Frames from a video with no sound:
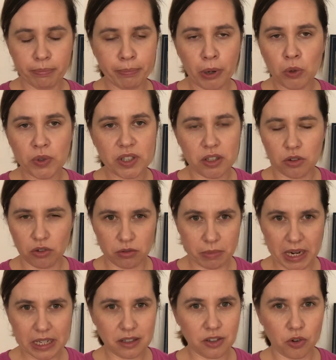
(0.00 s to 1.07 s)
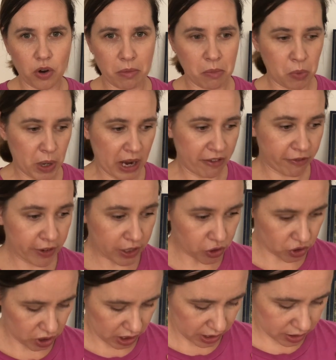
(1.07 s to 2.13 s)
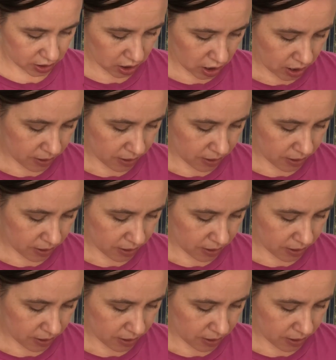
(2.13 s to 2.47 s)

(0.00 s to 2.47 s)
post it on my Instagram when I finish it.